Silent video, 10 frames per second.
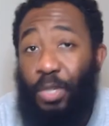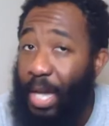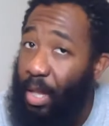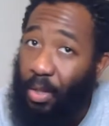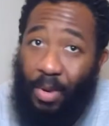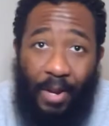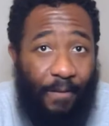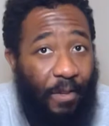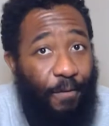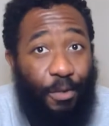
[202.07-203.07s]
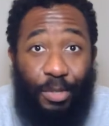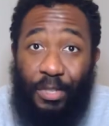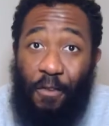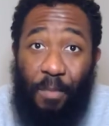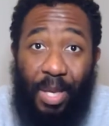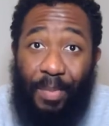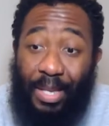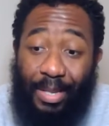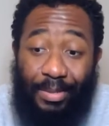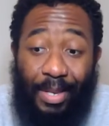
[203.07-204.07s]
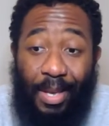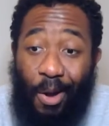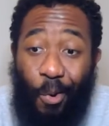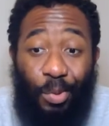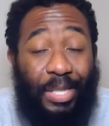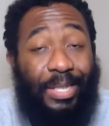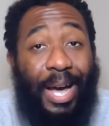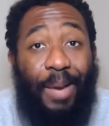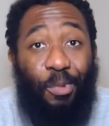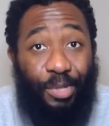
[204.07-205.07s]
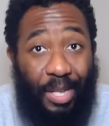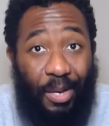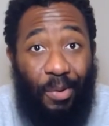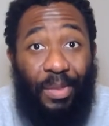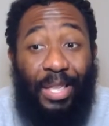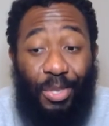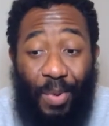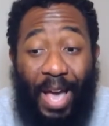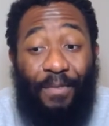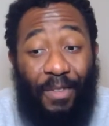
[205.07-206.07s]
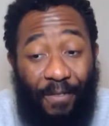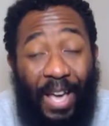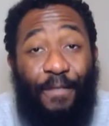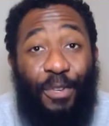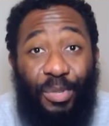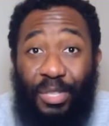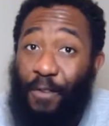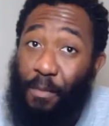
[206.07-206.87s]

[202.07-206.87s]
You got to learn how to fend for yourself, man, because only time will tell that you have to fight for yourself.